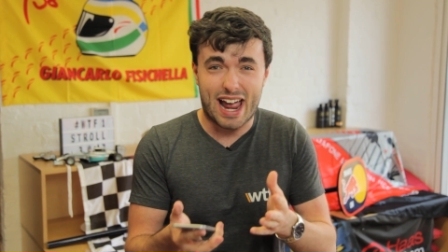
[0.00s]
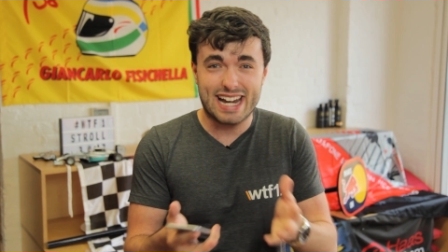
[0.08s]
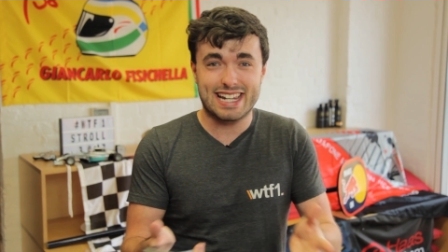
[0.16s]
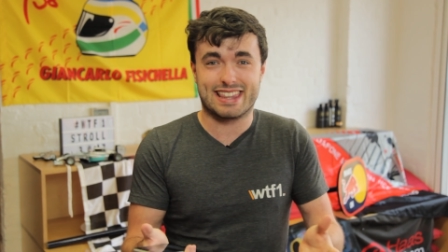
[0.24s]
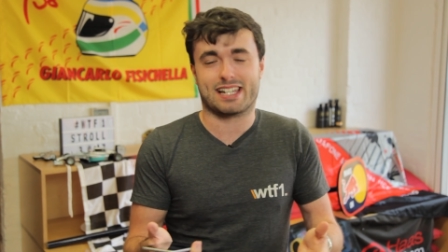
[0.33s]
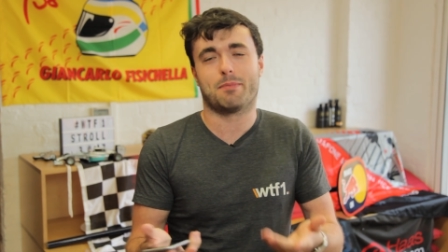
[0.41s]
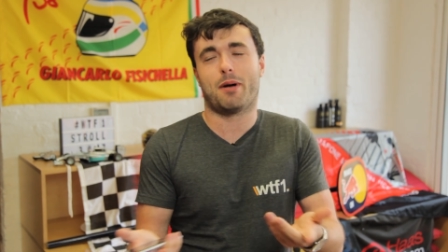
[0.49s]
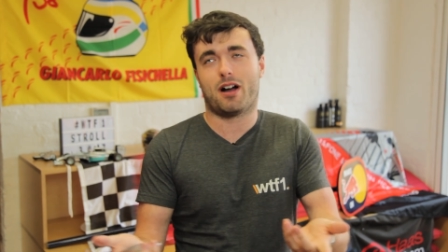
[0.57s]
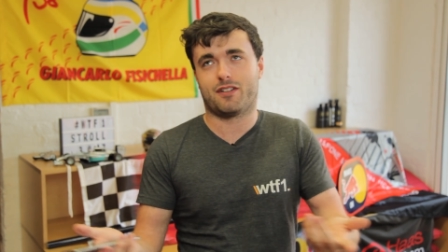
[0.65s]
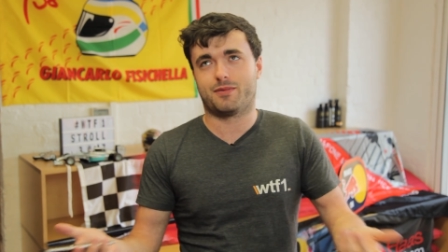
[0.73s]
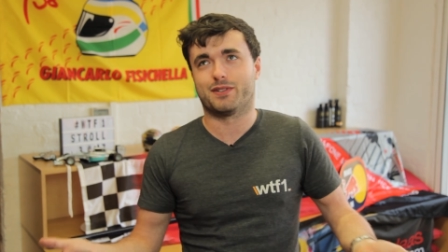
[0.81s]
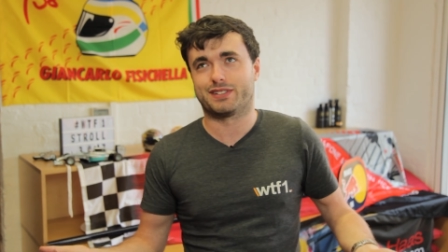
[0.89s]
anything
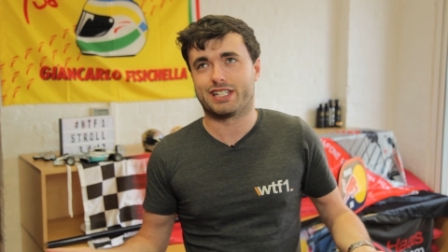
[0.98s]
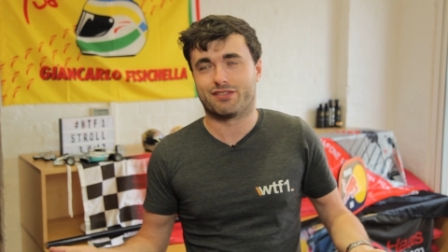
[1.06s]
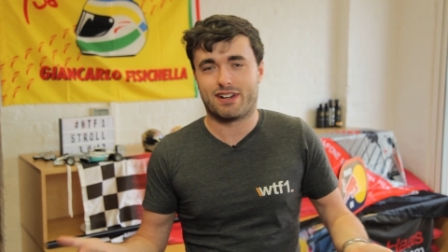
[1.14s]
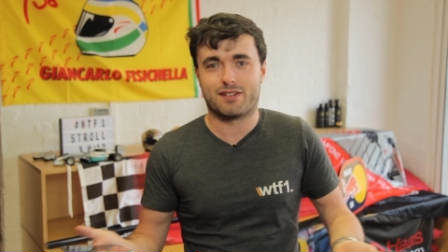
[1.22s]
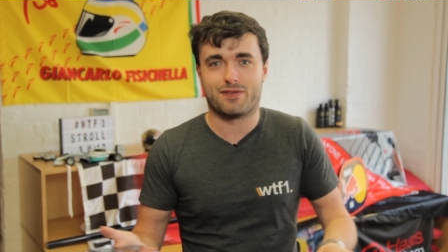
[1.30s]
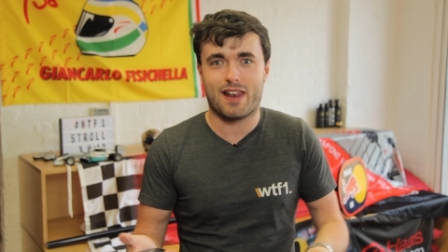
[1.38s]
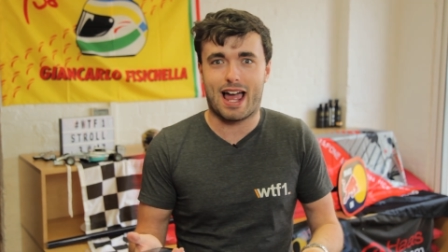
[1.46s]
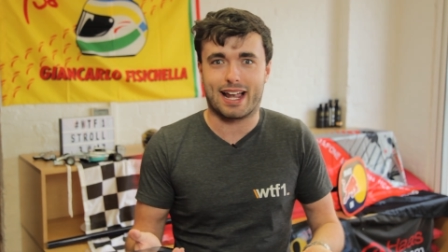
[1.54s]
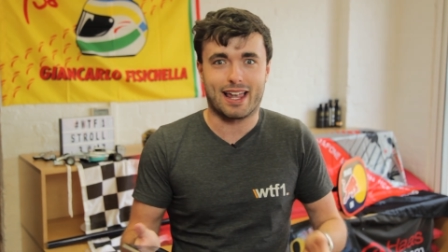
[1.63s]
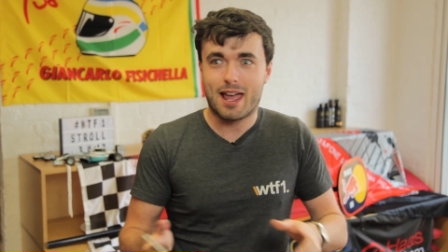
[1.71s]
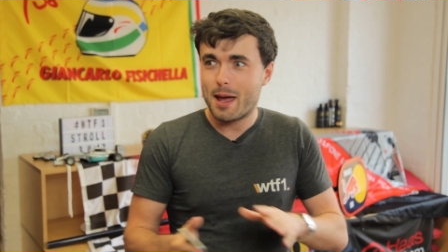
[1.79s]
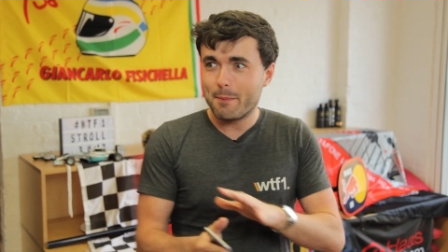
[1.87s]
apart from obviously the red flag
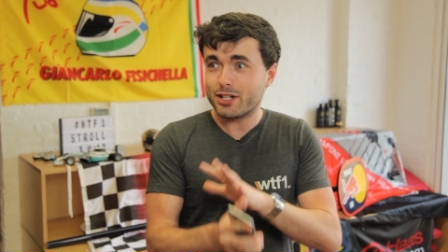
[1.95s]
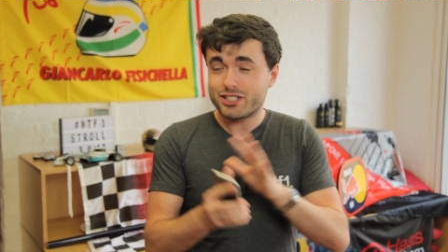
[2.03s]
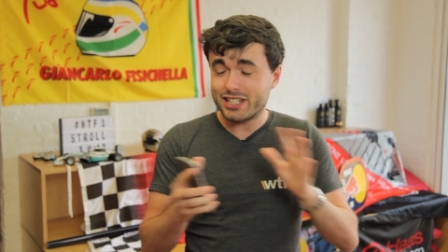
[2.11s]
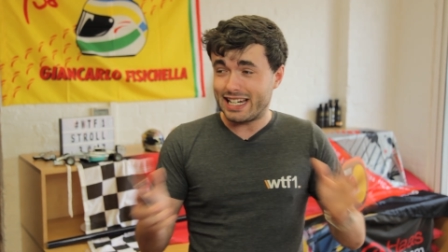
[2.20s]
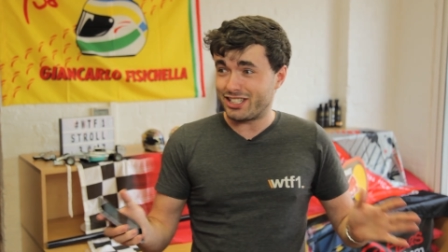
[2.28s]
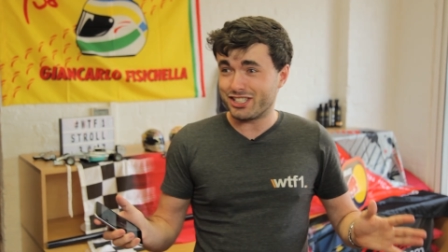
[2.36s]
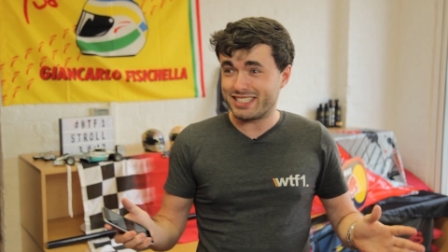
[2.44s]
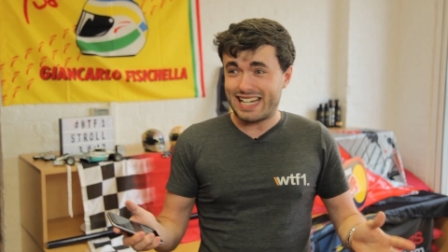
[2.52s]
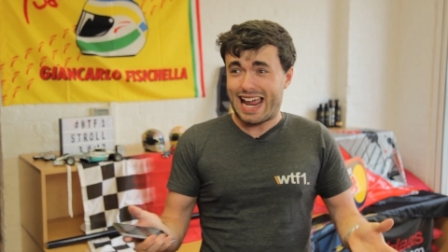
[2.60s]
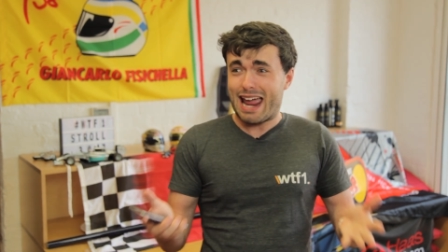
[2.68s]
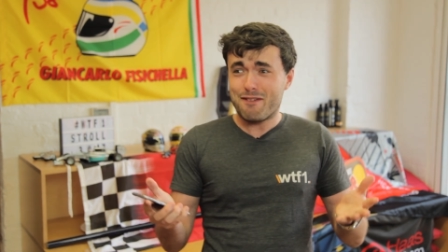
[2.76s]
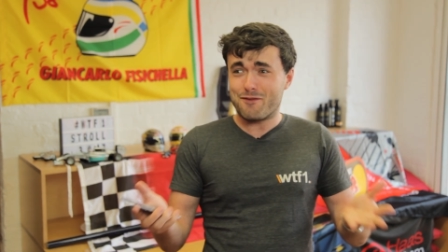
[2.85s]
because it just
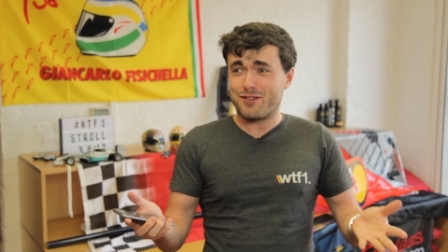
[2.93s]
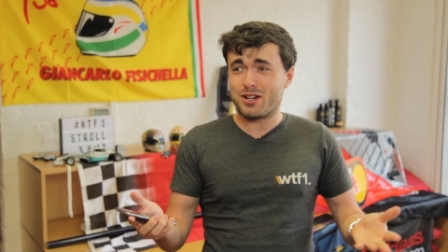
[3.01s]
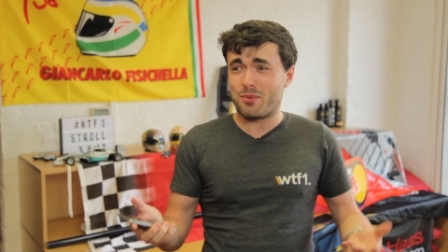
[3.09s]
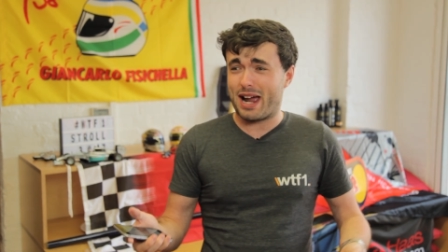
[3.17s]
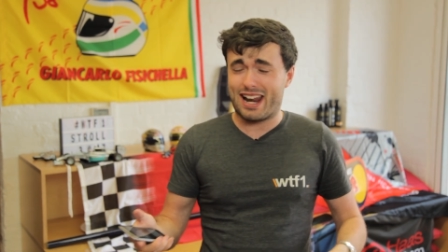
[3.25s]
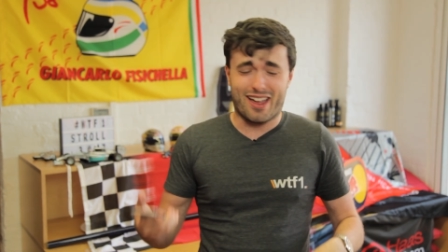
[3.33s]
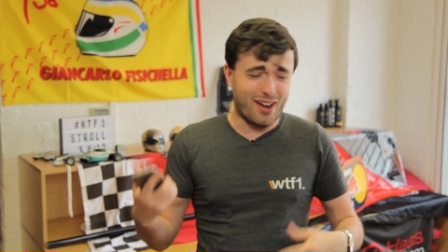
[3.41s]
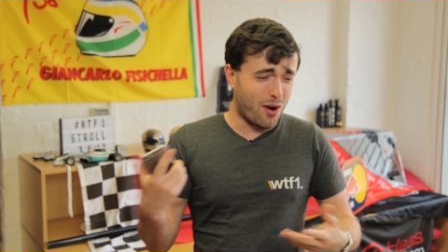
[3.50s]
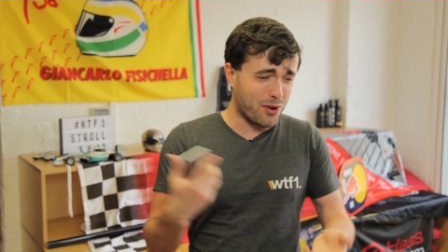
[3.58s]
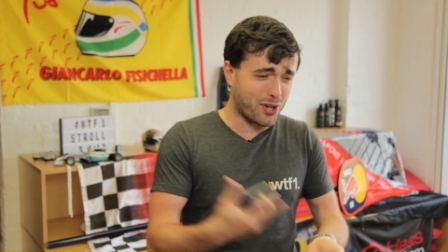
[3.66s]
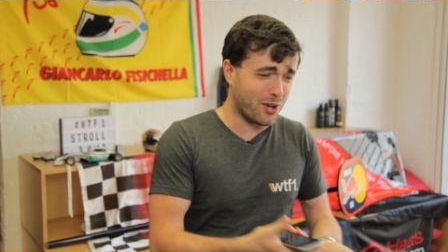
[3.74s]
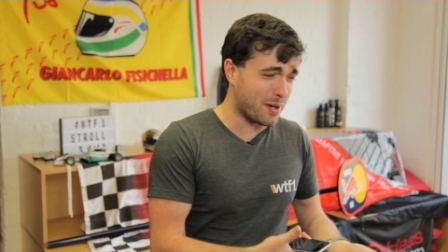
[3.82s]
everywhere like
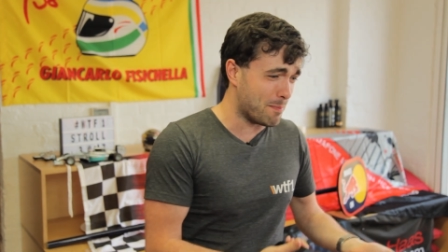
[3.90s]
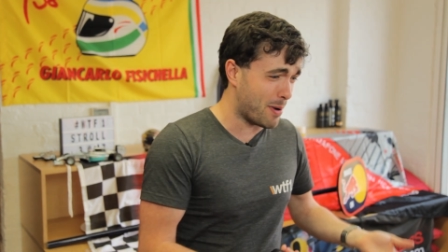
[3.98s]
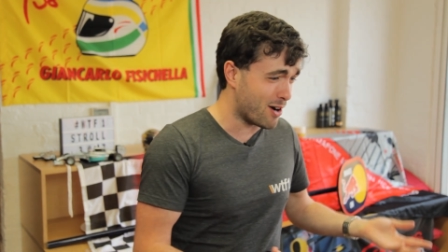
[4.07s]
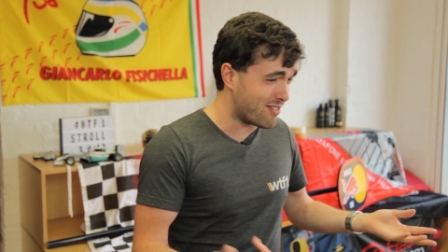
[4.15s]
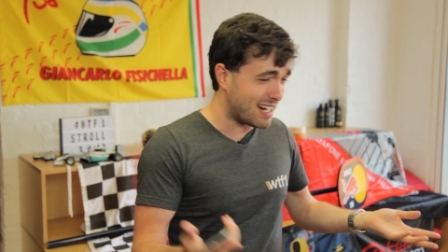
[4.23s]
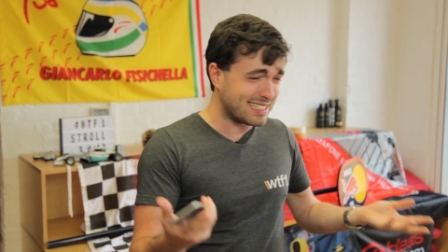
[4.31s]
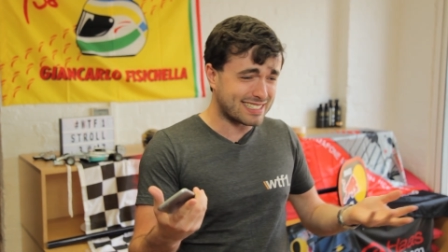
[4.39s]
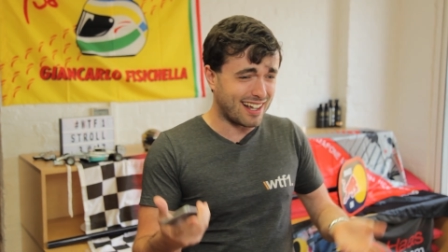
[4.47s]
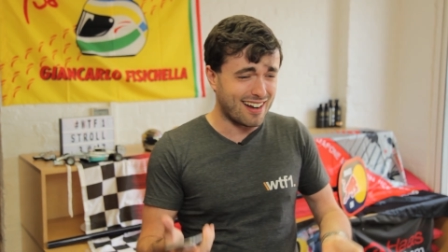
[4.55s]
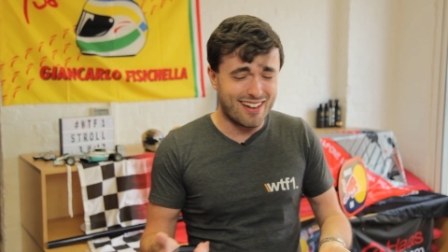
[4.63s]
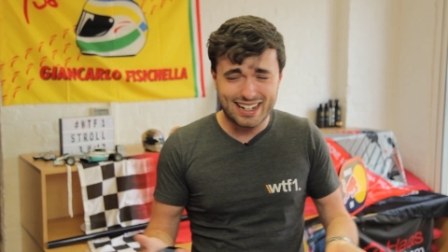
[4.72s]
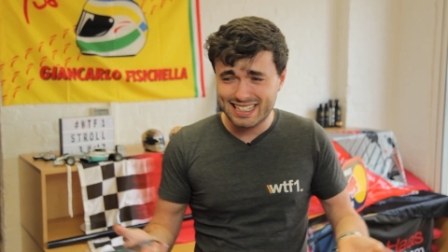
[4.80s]
Ocon and Perez
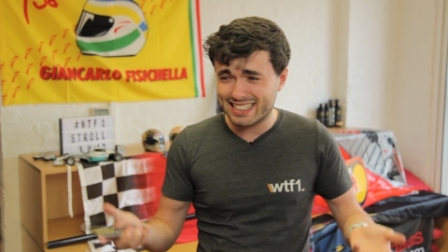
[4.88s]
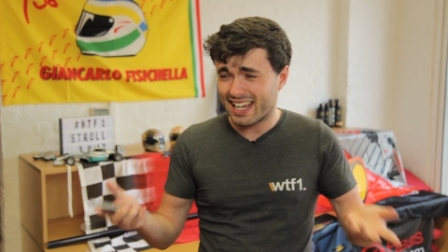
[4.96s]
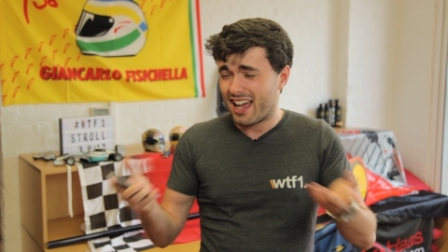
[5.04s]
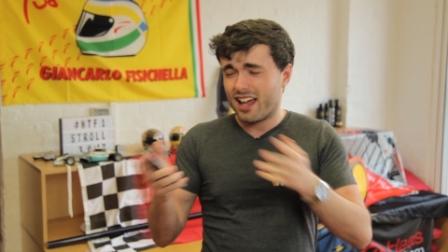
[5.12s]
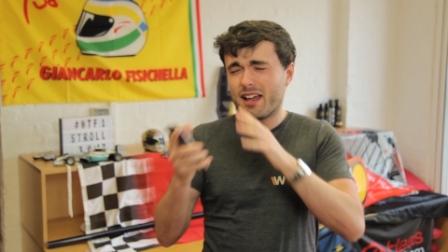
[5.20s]
collided.